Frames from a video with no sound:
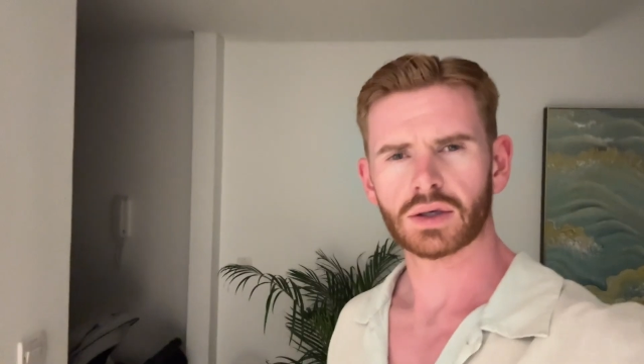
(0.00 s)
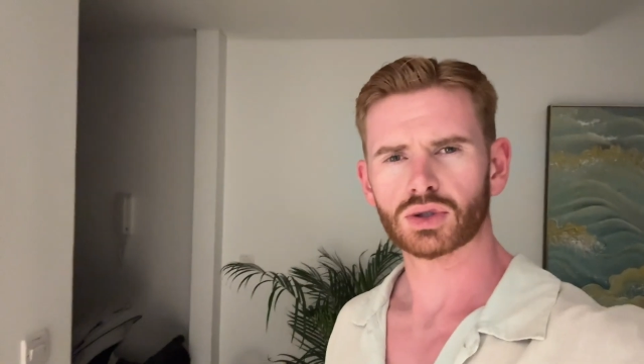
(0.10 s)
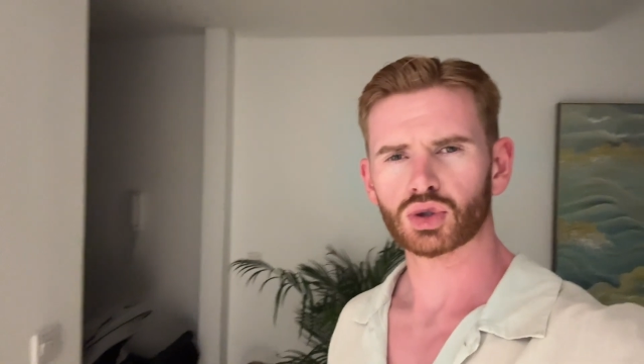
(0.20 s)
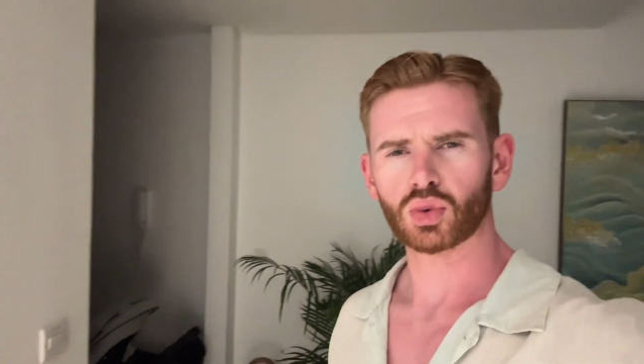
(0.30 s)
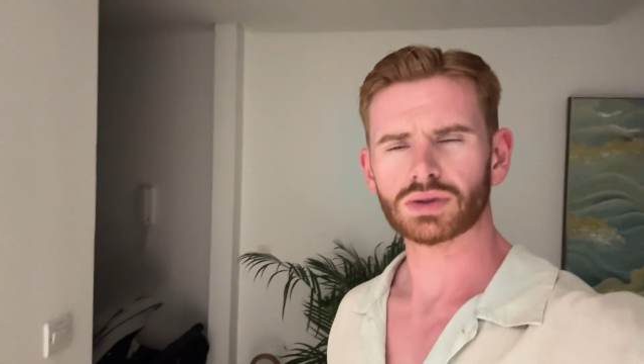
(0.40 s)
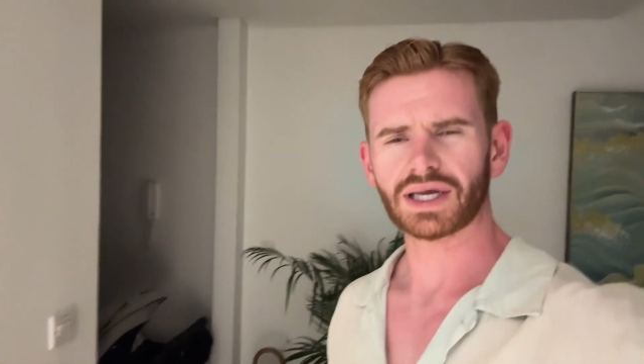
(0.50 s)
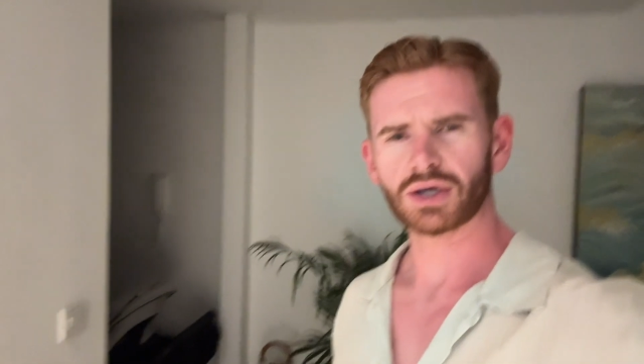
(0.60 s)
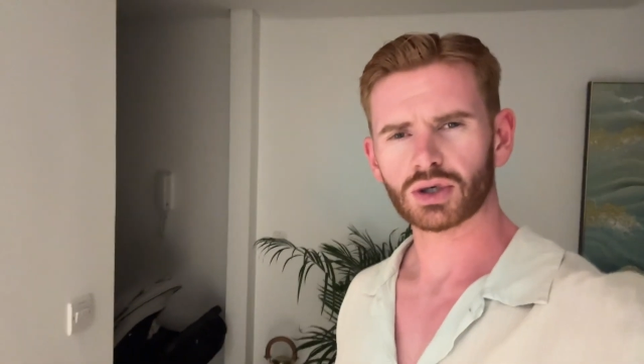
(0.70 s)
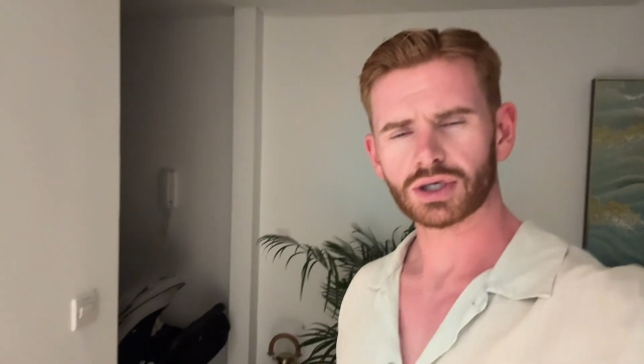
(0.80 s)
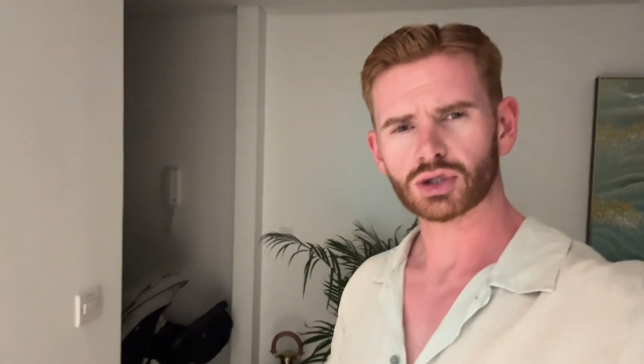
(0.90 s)
So
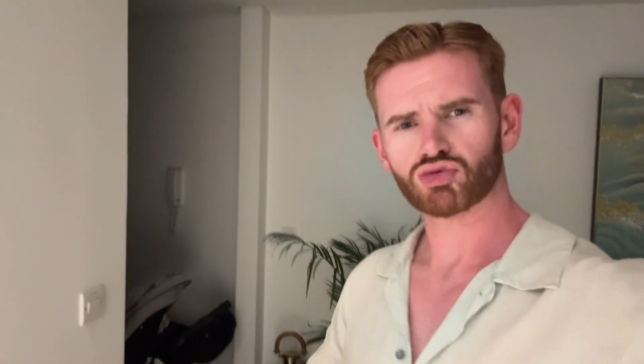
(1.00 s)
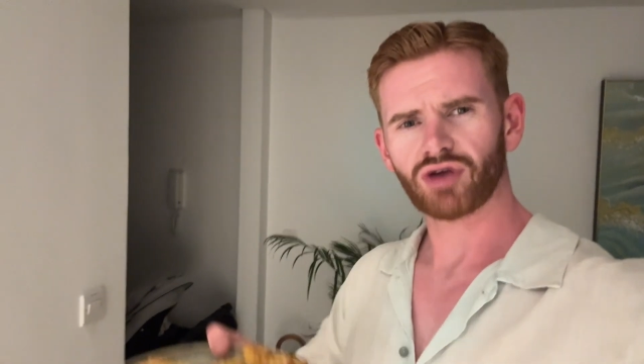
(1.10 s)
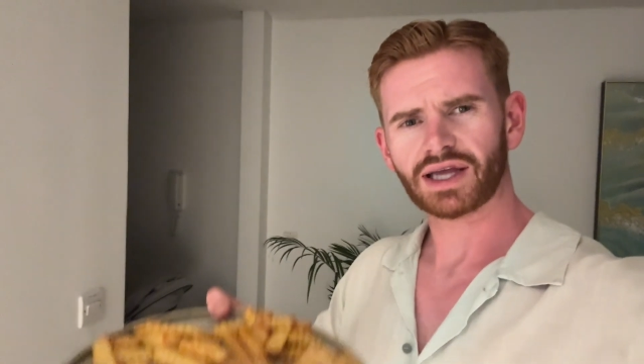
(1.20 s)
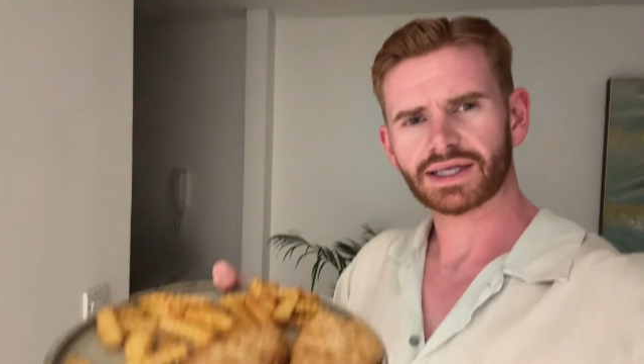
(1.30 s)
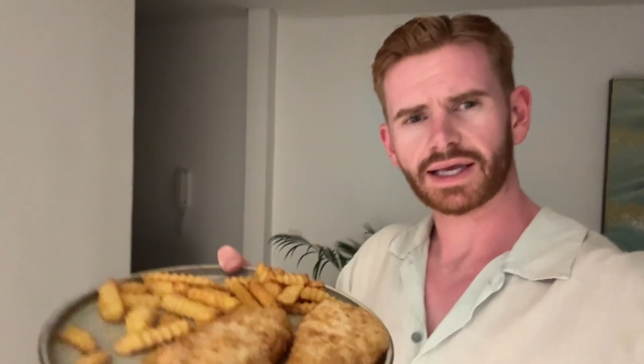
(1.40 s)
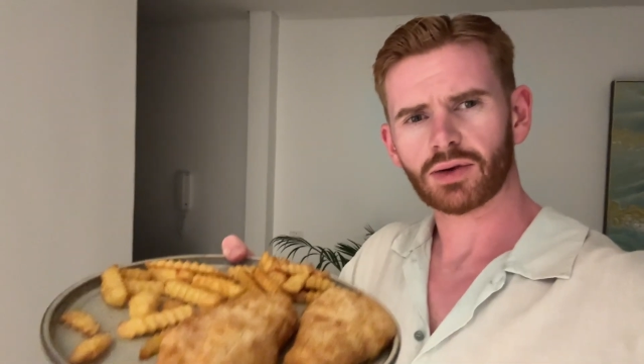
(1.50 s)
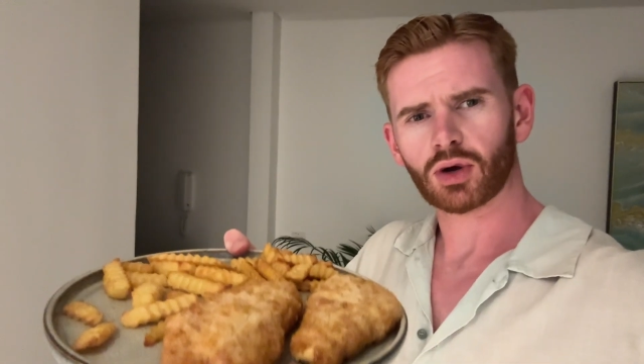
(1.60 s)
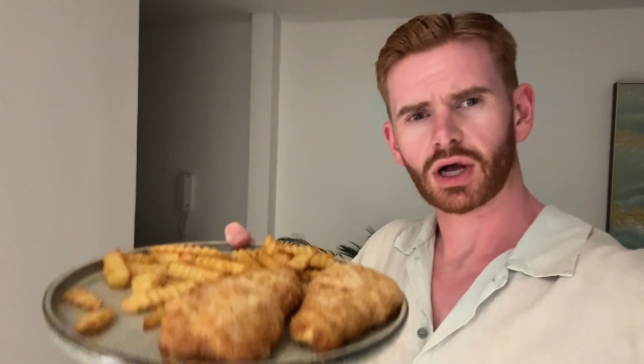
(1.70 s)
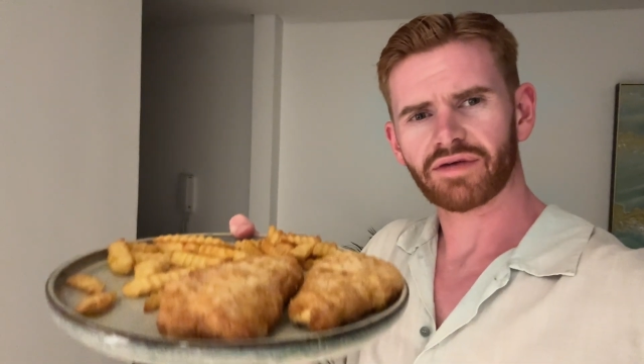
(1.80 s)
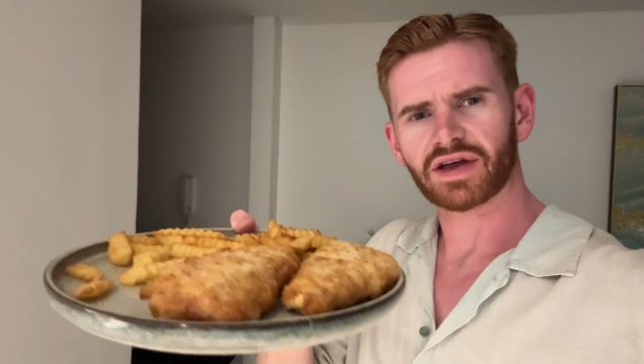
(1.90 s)
dinner is ready.
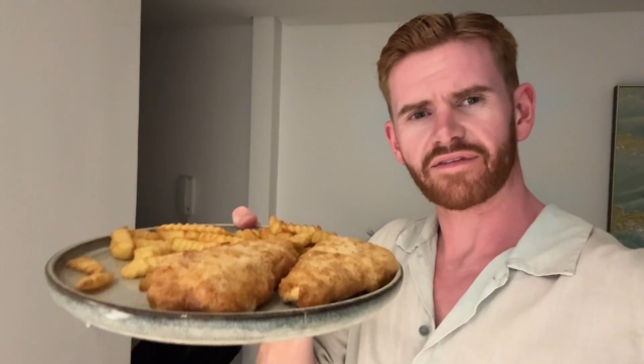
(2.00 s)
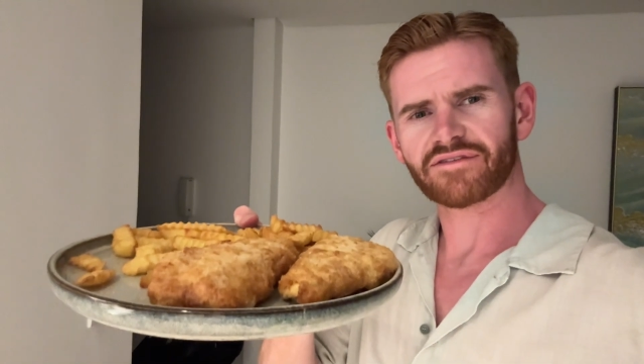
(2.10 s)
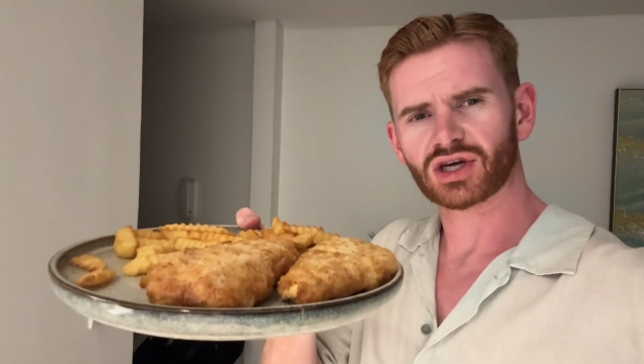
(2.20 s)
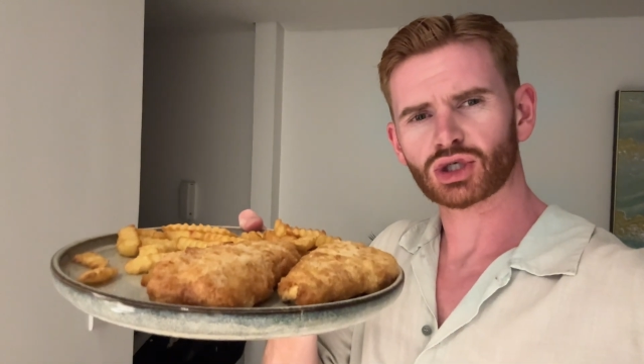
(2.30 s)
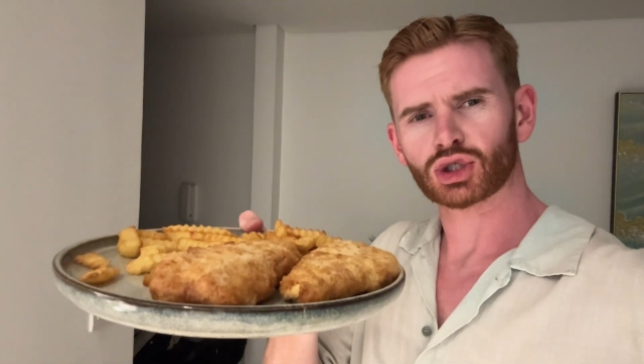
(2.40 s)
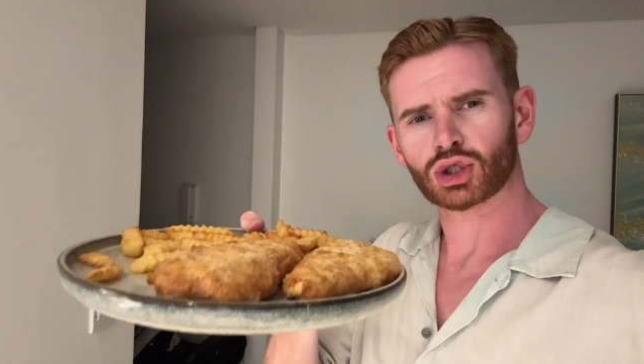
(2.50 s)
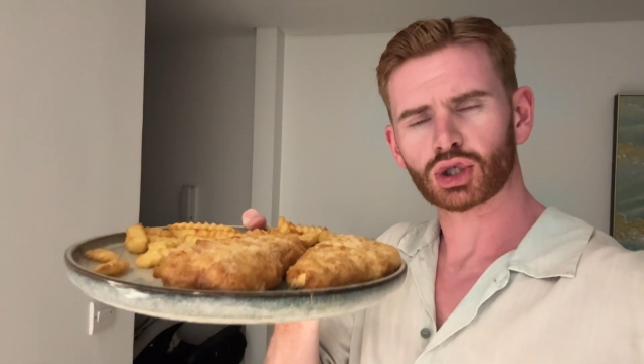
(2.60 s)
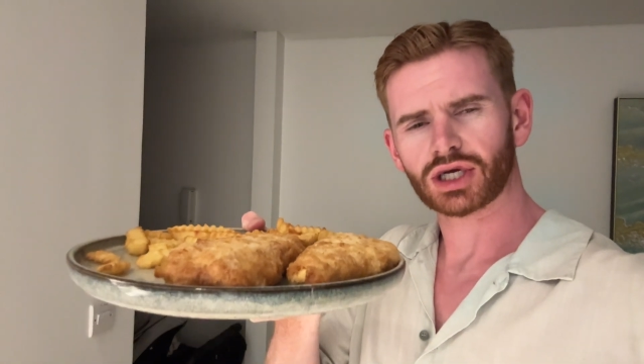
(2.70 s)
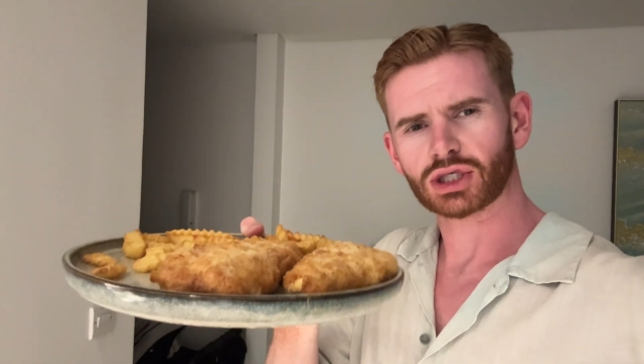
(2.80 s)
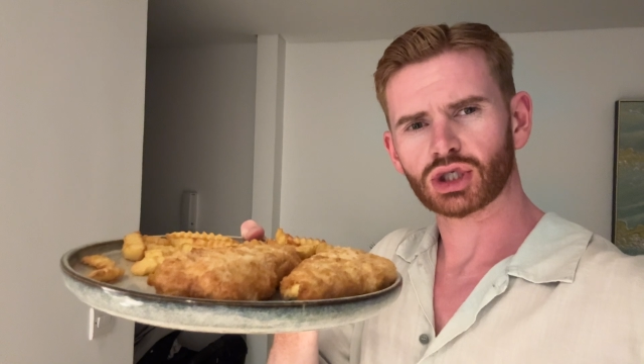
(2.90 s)
We're having fish
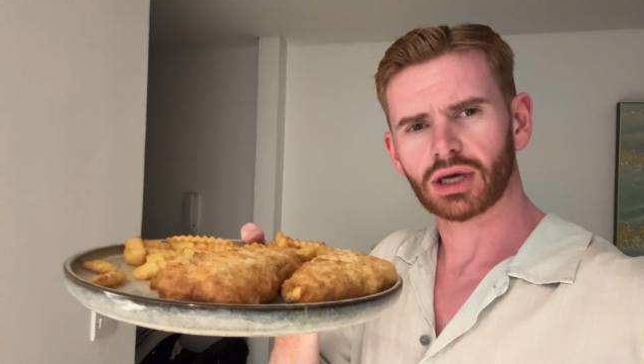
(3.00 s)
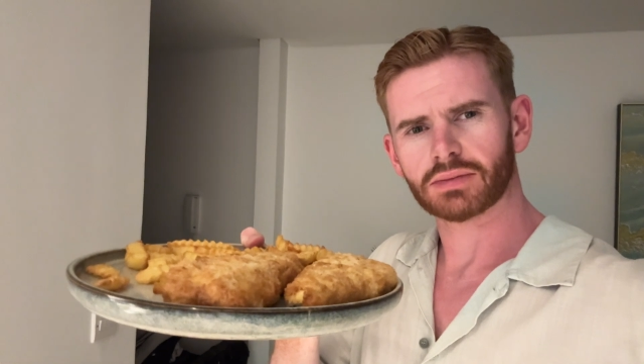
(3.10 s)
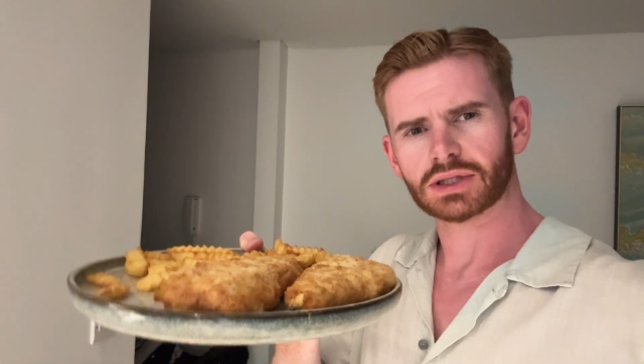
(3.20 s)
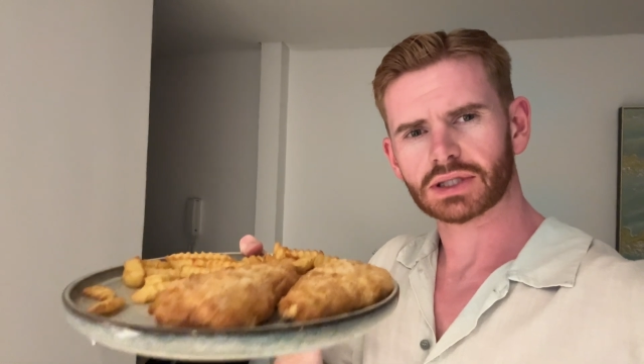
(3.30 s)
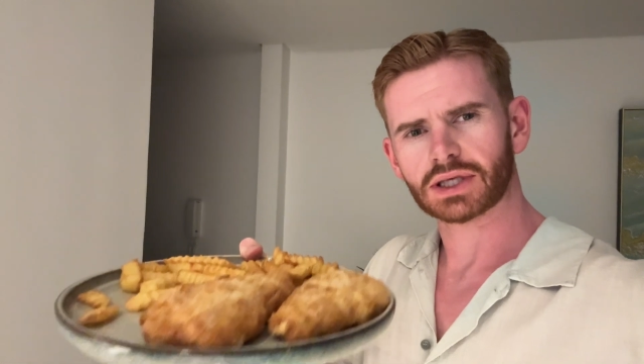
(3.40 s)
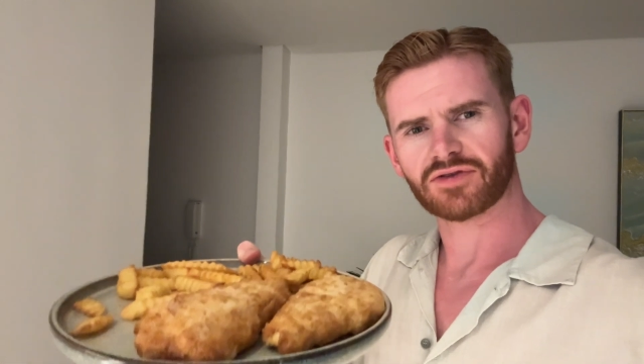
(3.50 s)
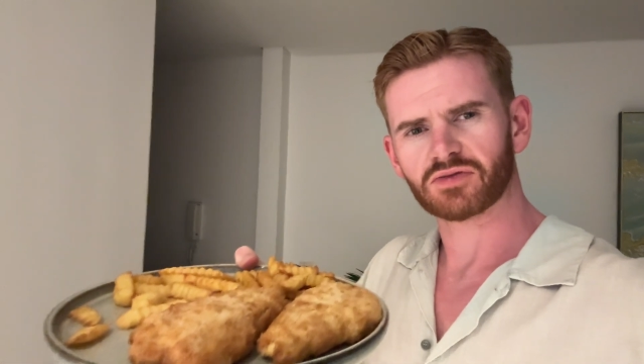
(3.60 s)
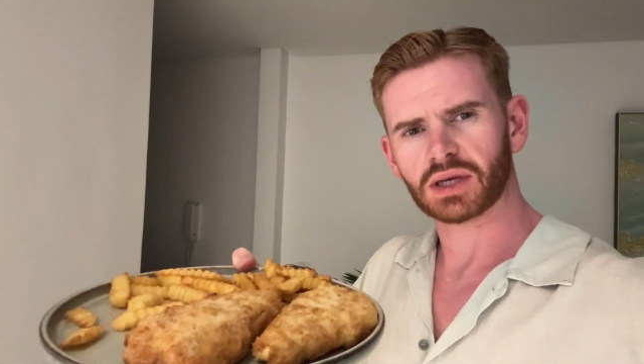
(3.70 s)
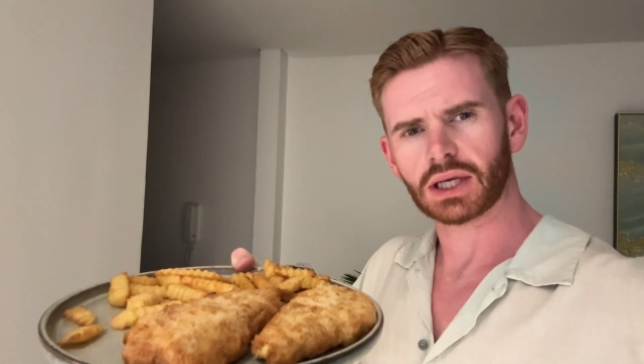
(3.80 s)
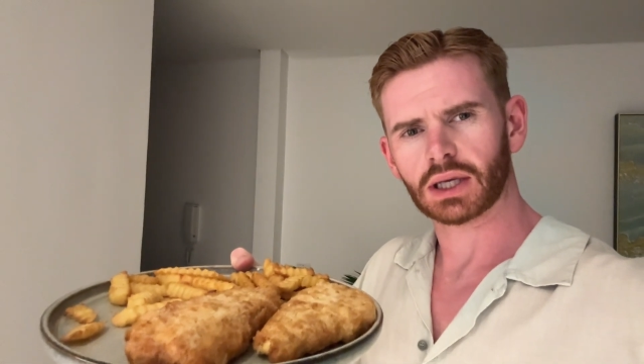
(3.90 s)
and chips. This gives
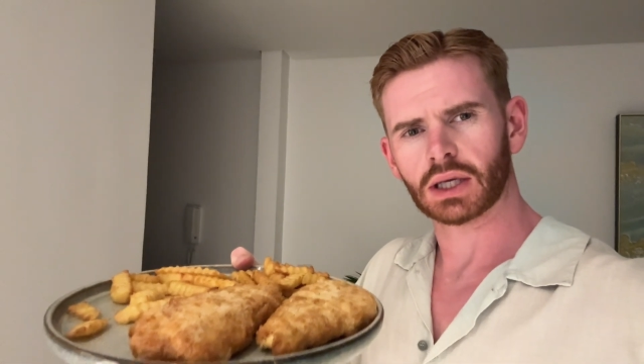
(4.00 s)
me,